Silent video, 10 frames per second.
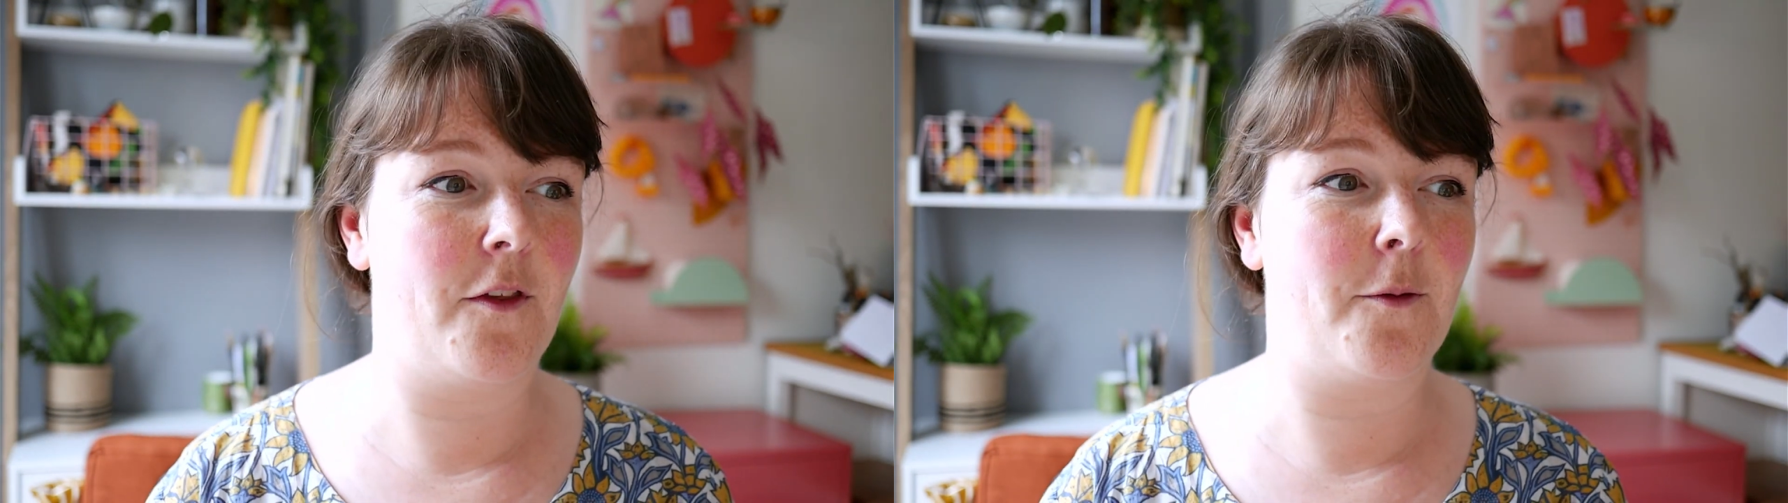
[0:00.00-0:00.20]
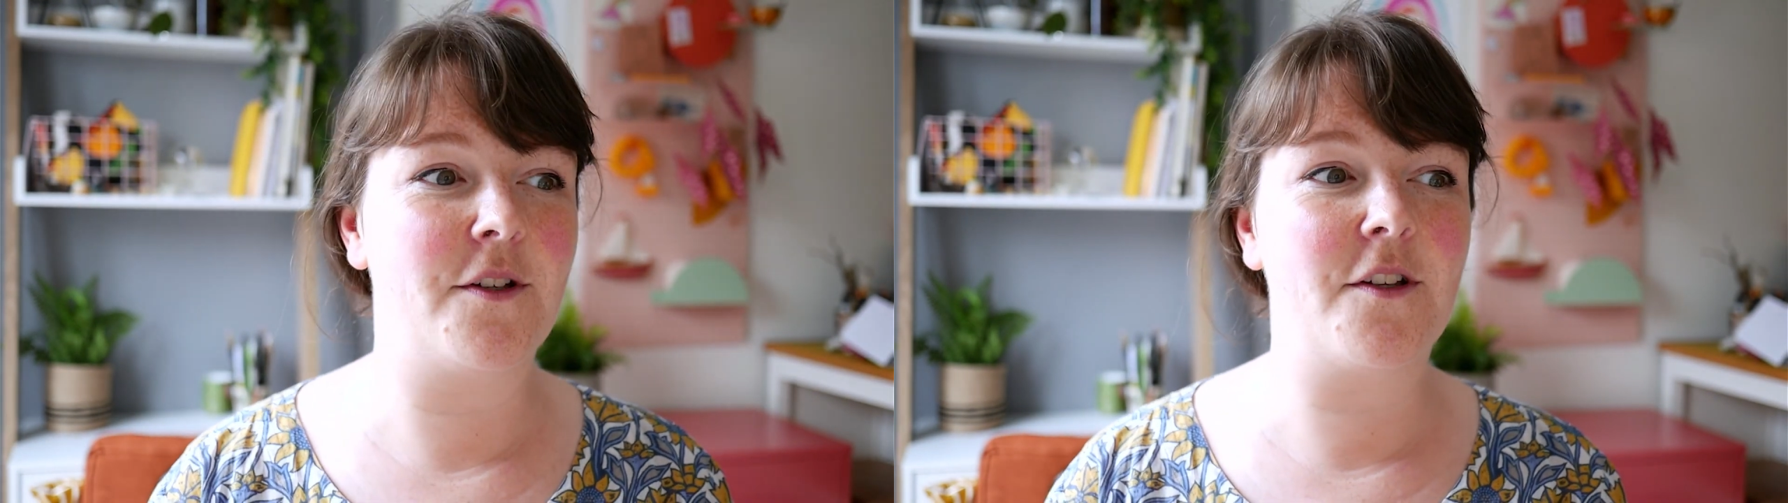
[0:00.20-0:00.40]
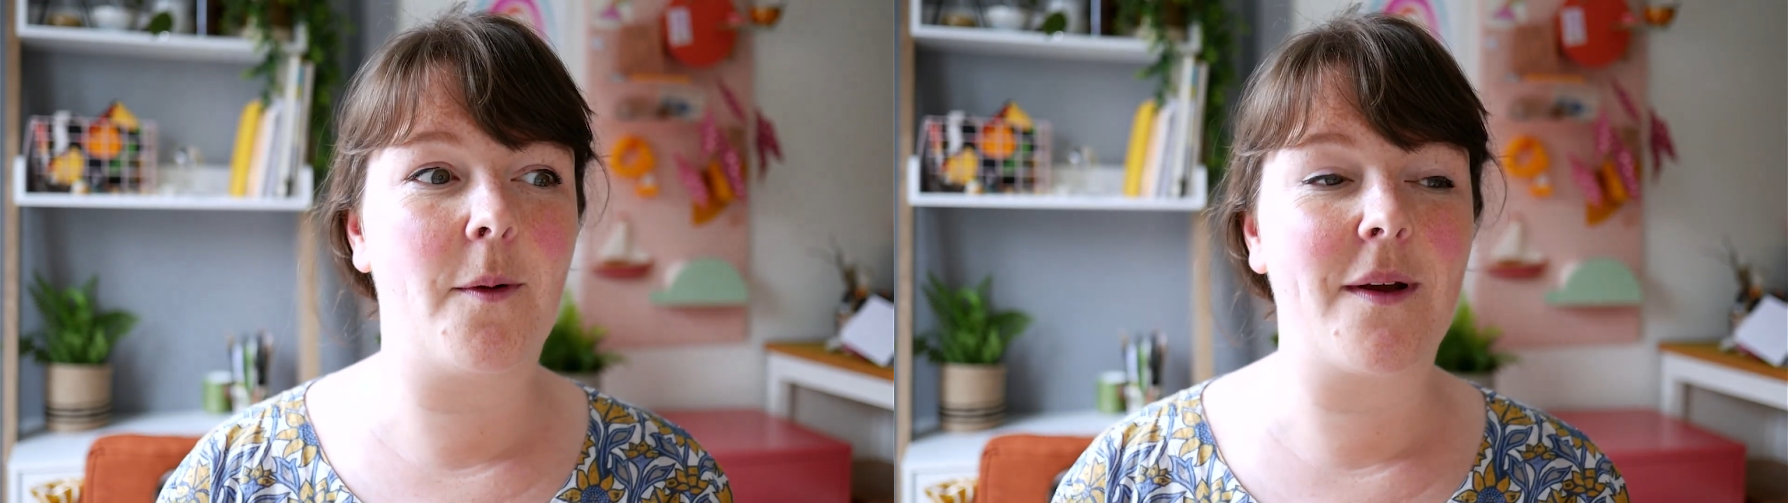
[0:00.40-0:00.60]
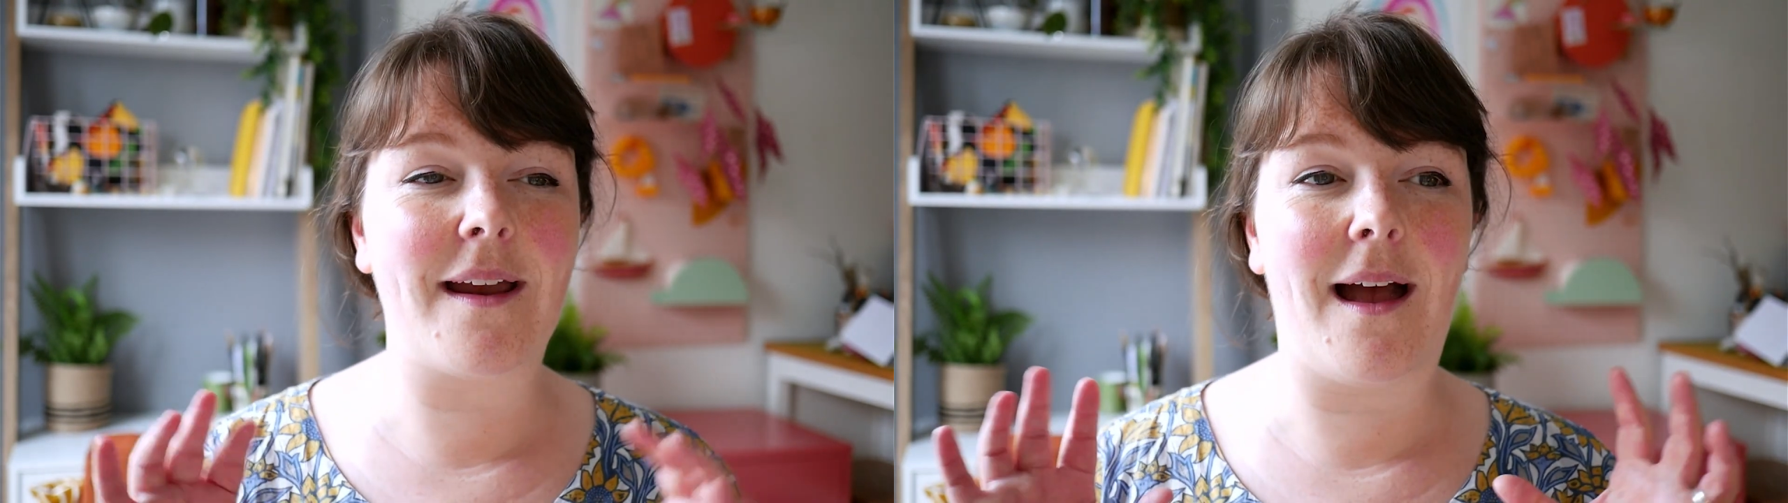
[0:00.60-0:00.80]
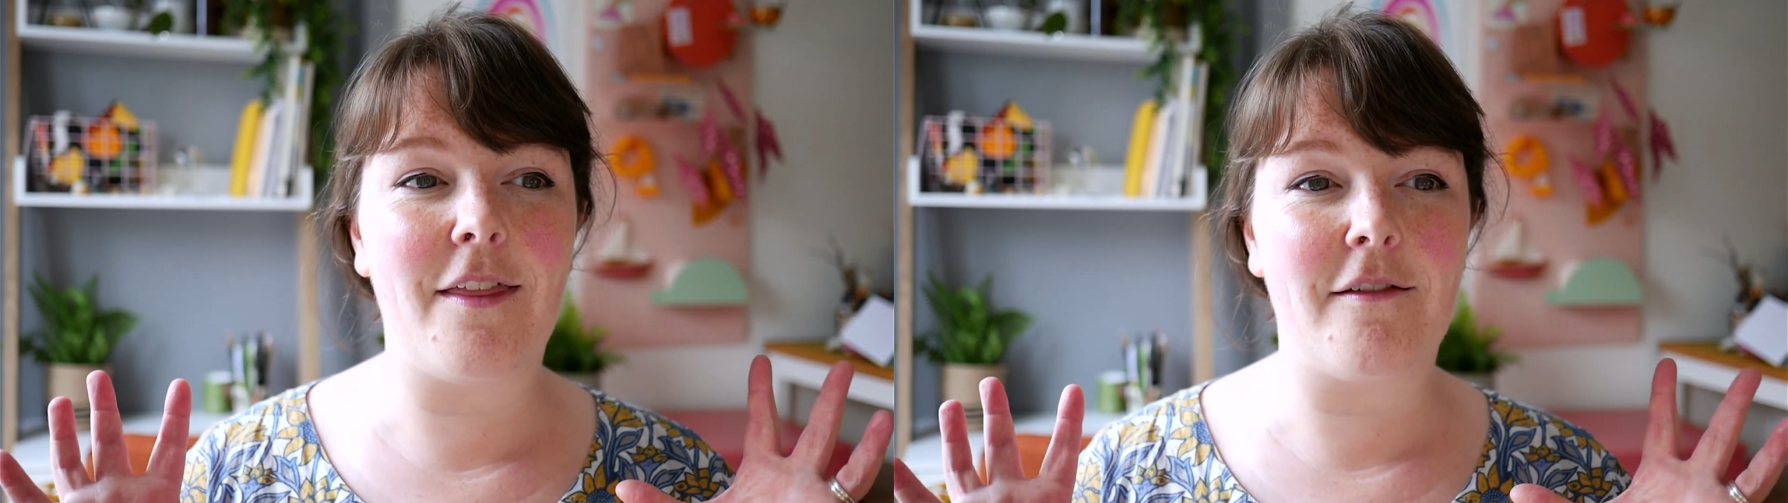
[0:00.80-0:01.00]
but it's just about
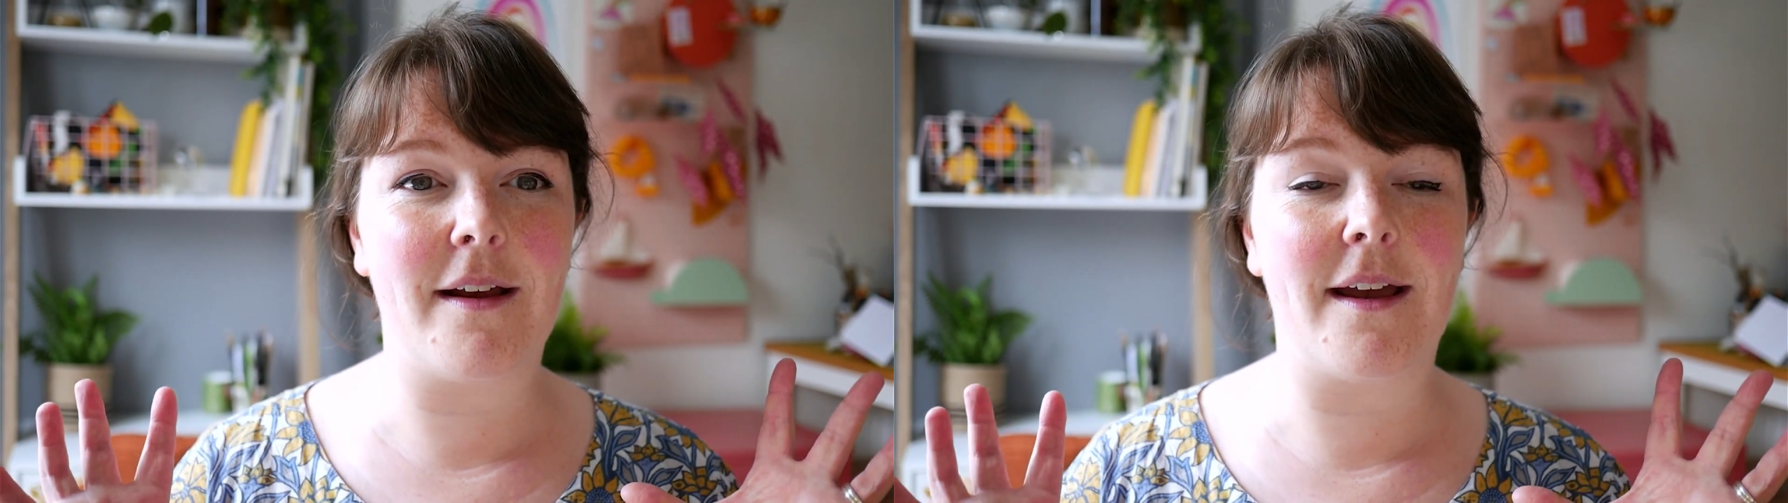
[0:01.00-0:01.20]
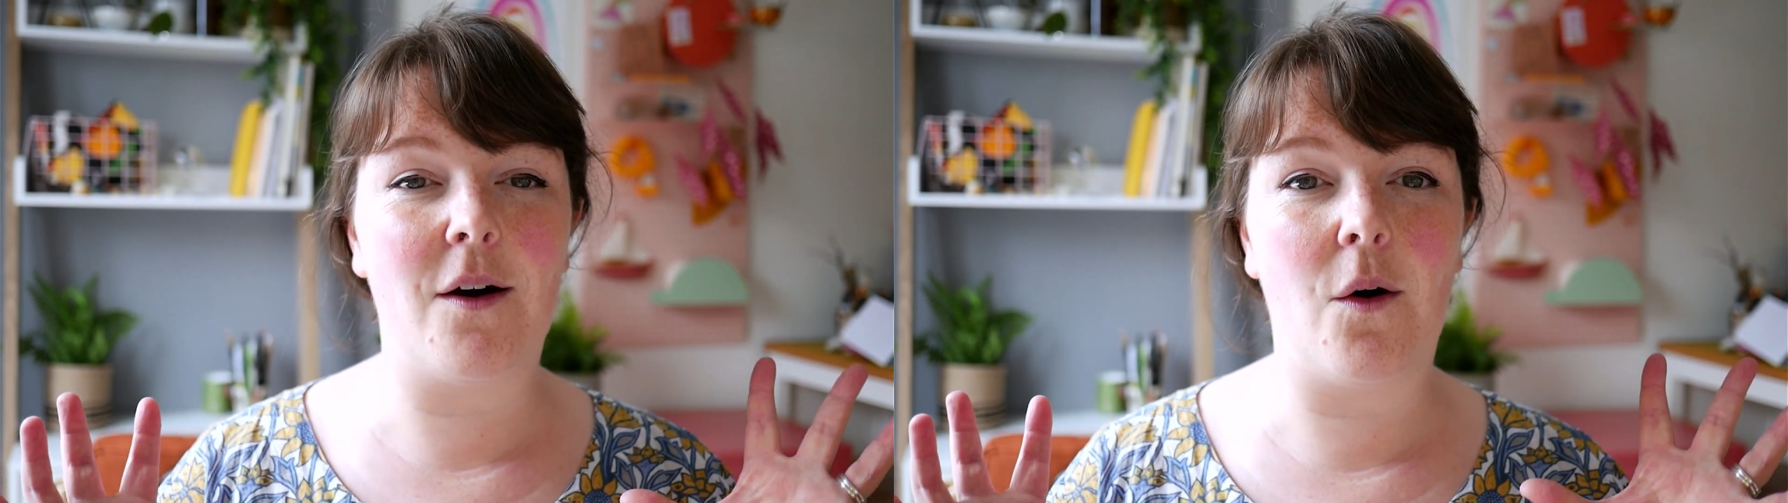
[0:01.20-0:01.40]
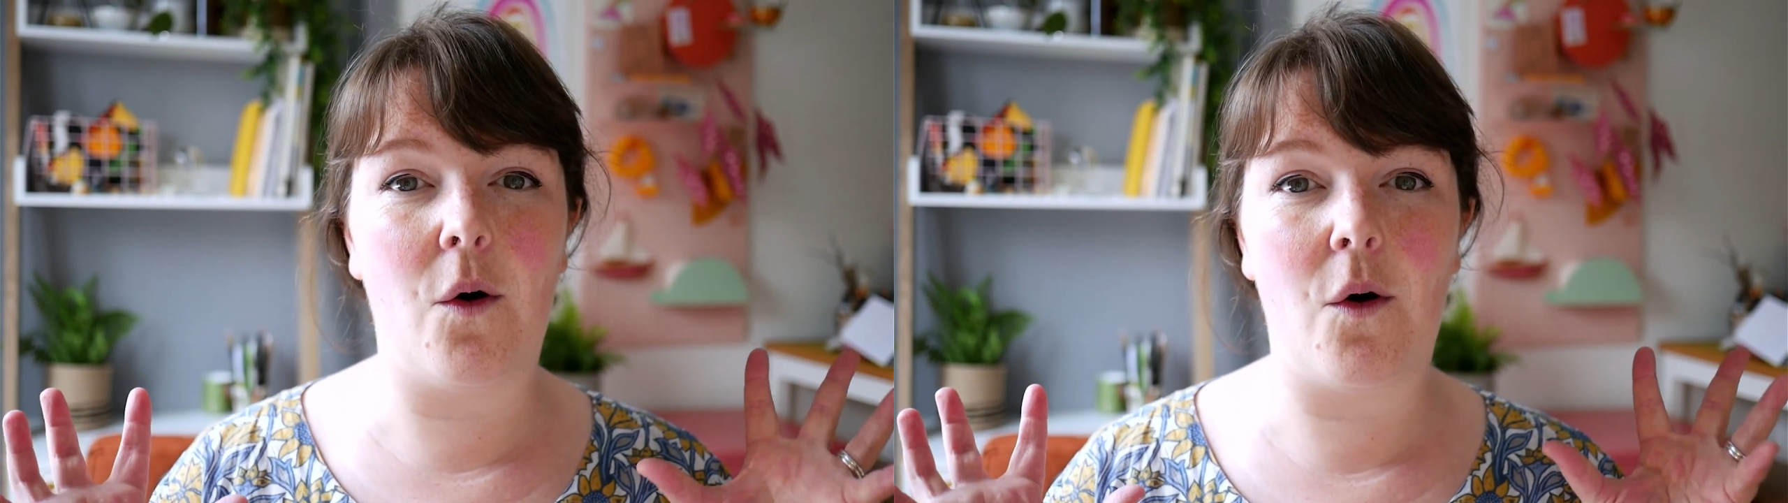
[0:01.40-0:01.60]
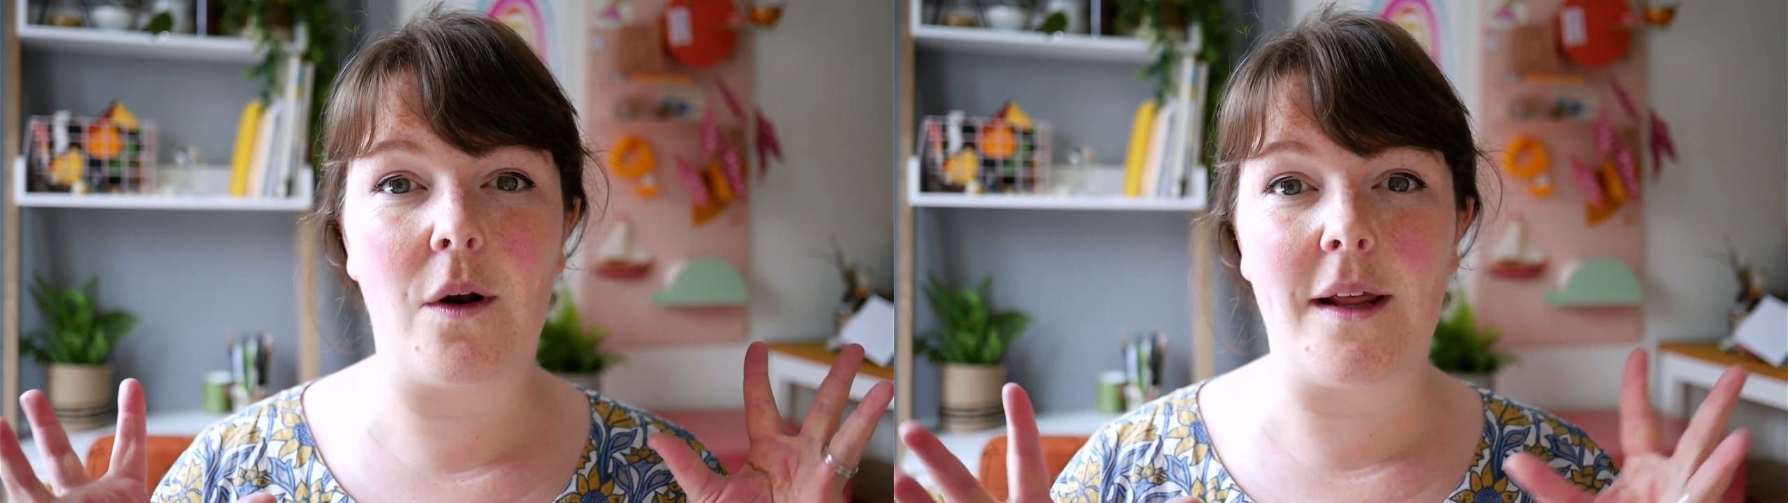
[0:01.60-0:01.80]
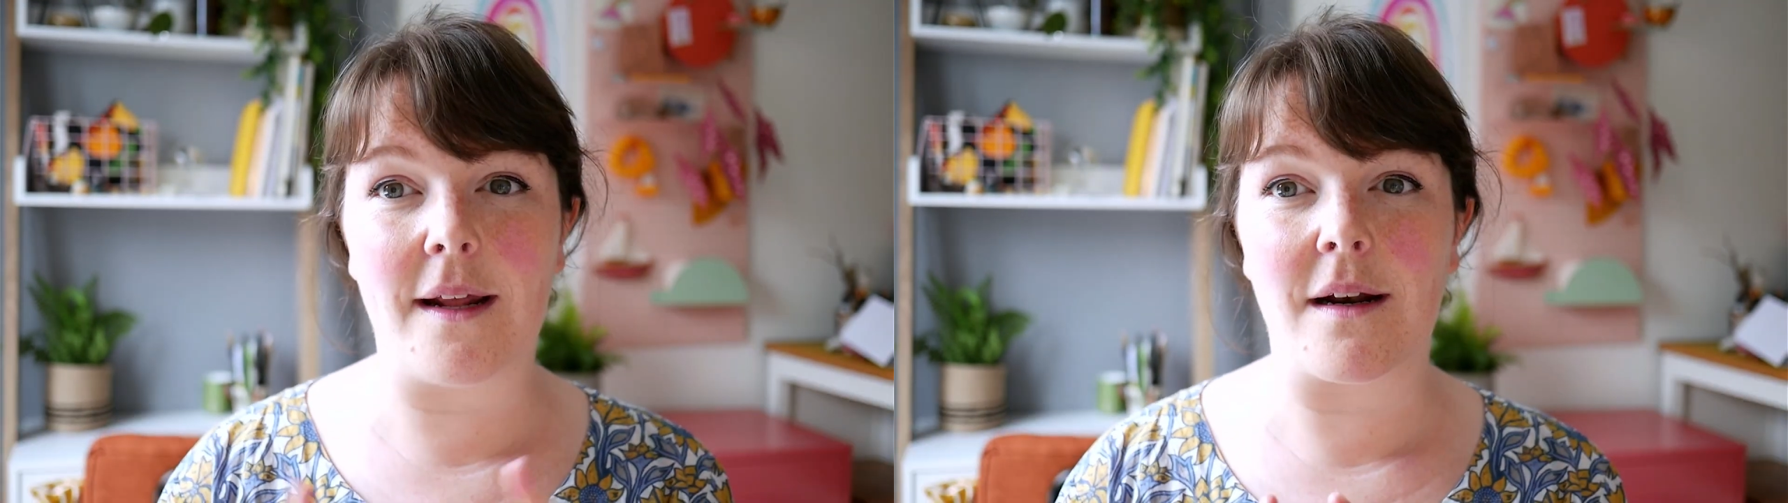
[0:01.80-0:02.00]
gathering it all
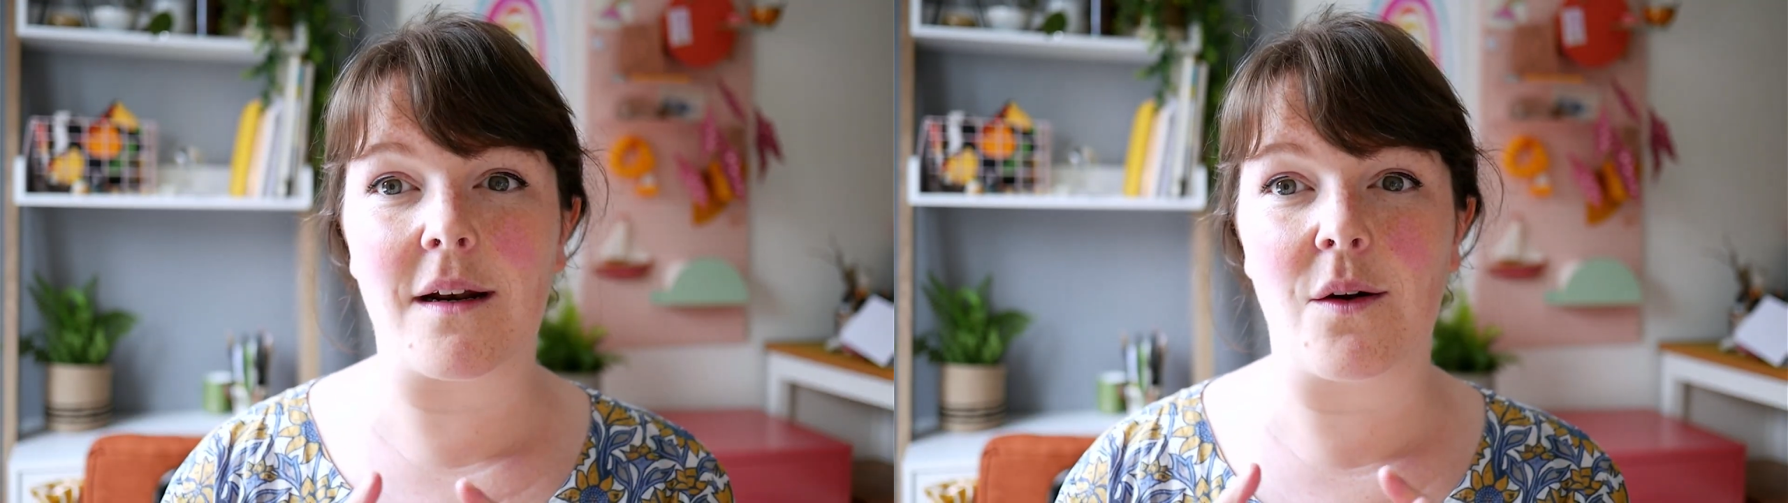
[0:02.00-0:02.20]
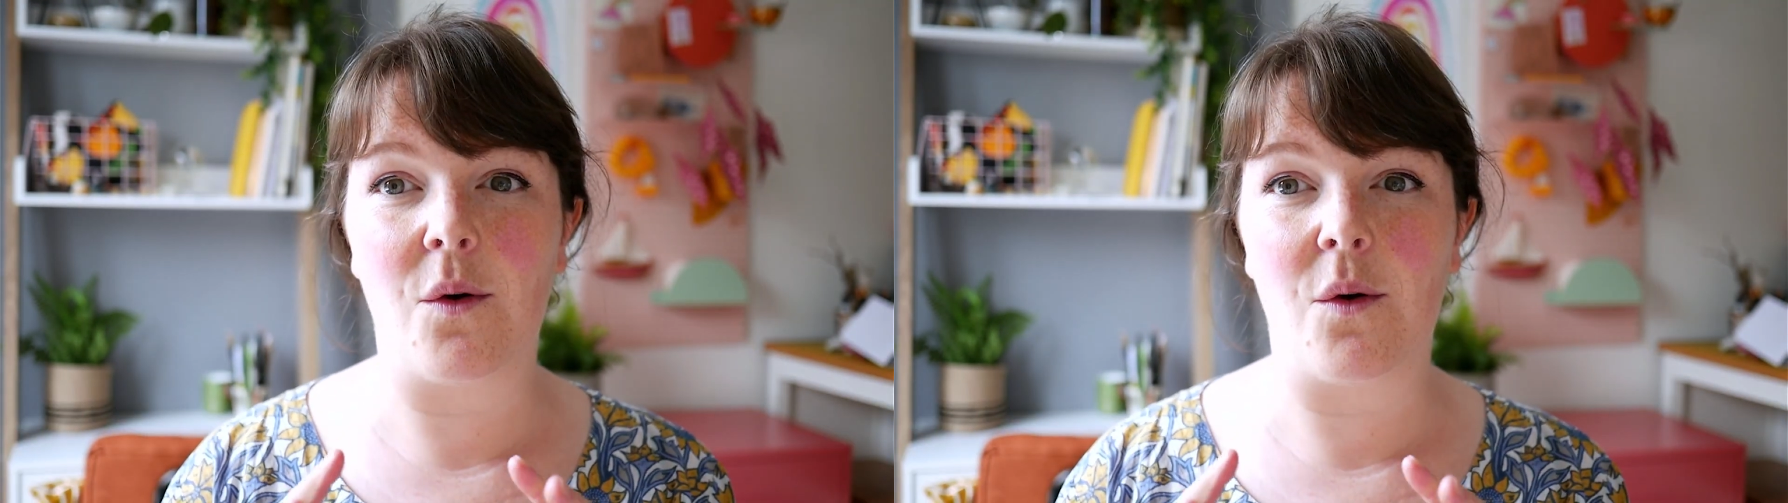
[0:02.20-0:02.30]
in